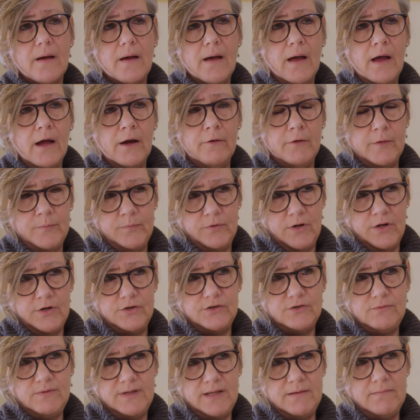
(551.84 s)
Our
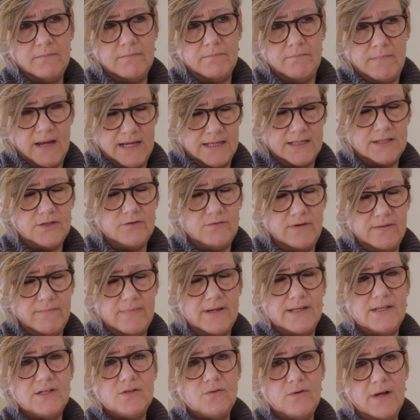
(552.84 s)
approach within mainstream
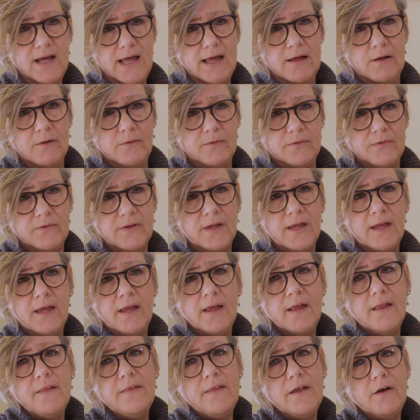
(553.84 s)
mental health,
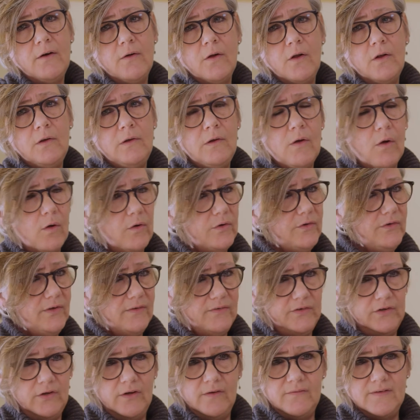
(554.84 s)
there are lots
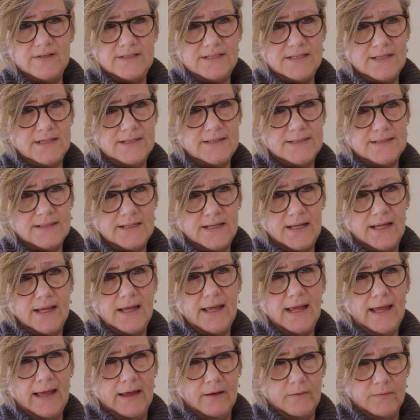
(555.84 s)
of services
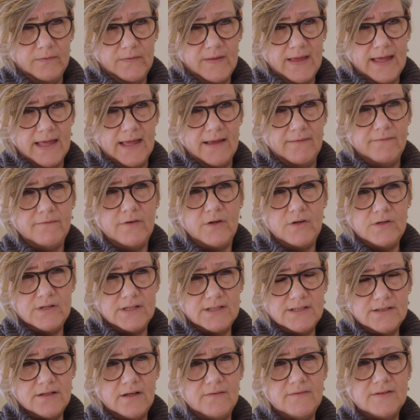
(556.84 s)
out there,
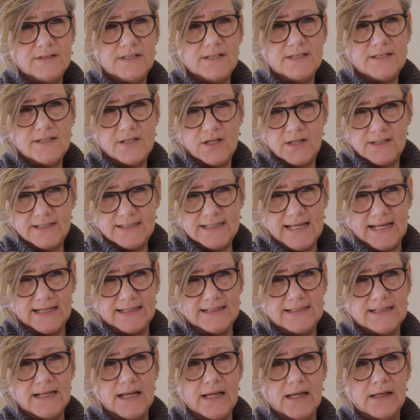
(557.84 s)
funded services, third
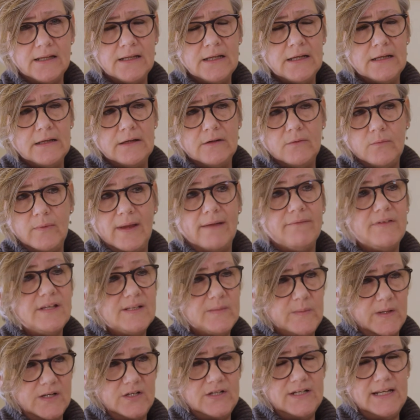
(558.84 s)
sector. We have the
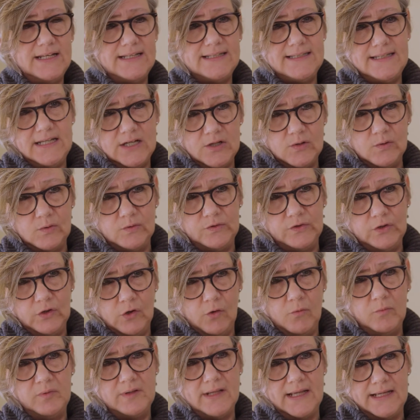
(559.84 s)
specialist TILs and
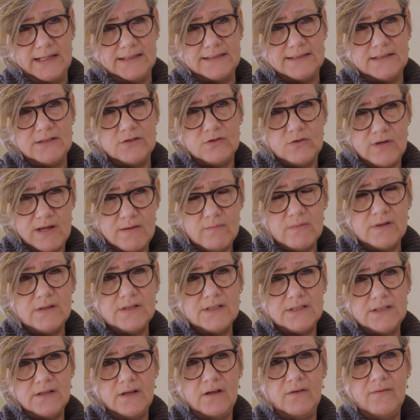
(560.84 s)
complex
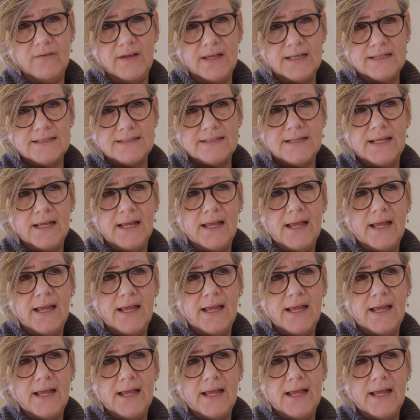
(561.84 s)
treatment service.